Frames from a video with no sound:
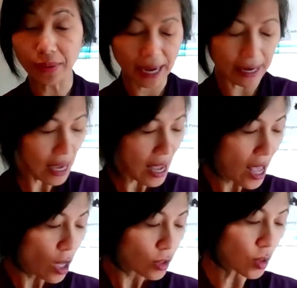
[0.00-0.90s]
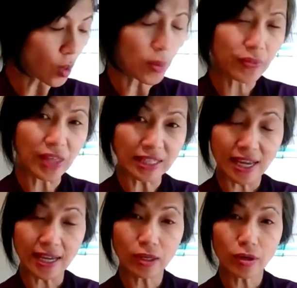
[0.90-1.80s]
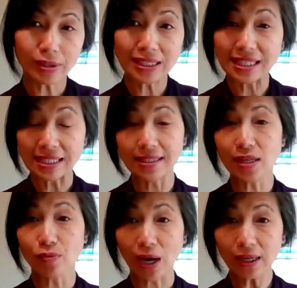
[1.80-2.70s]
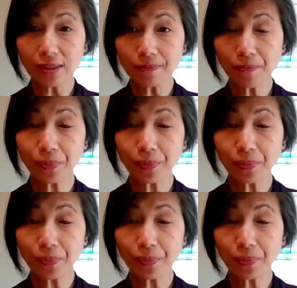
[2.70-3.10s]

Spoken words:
Okay, so they take your existing rate